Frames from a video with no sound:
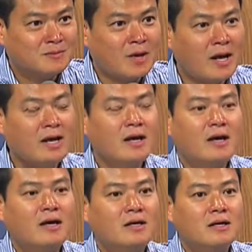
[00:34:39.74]
right?
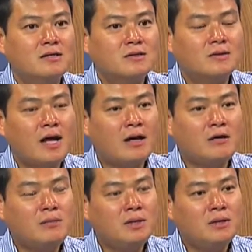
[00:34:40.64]
And so that
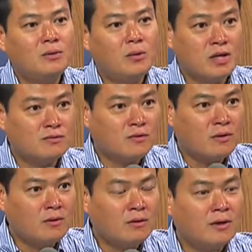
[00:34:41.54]
could be a
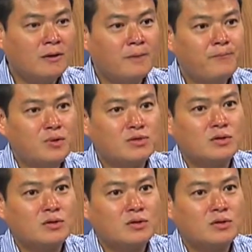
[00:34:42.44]
wasteful. So